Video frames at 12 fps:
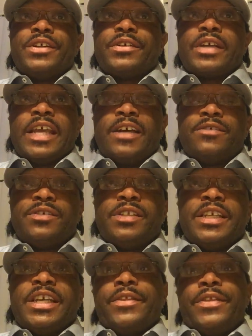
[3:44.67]
other
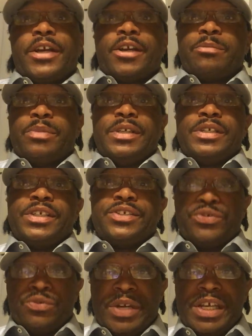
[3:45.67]
counseling and therapy
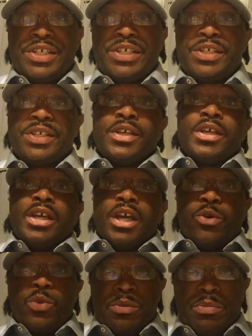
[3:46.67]
situations,
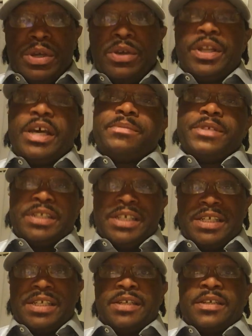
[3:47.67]
we build up to
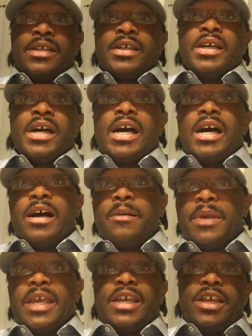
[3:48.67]
this
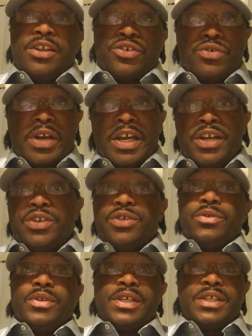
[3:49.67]
and try to
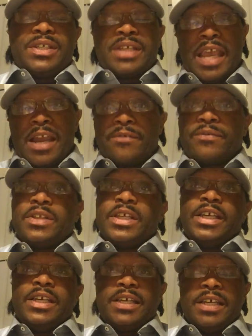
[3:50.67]
do this as
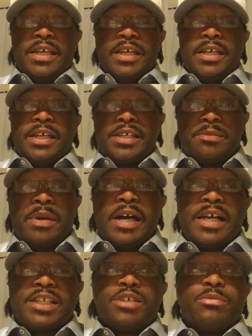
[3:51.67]
carefully as
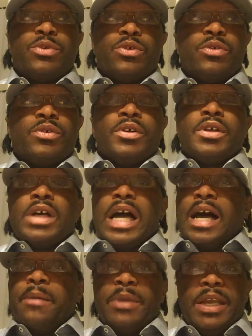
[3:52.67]
possible,
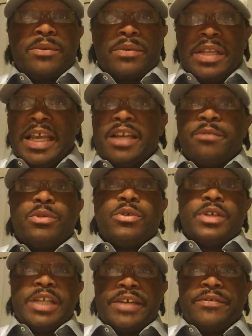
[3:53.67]
being
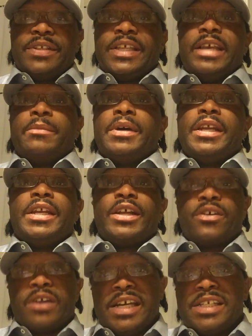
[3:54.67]
relatable and everything. But in
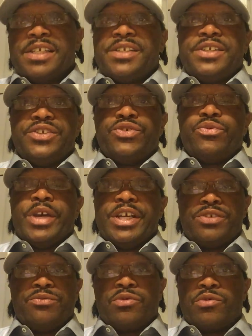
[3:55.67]
a crisis
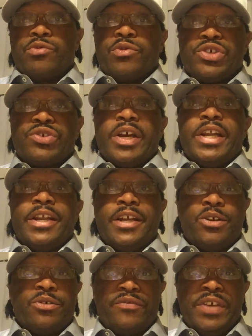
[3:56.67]
situation where we're trying to
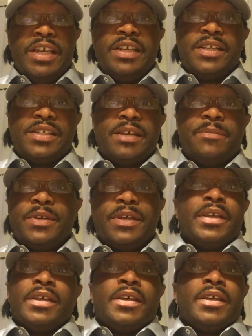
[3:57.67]
intervene in something,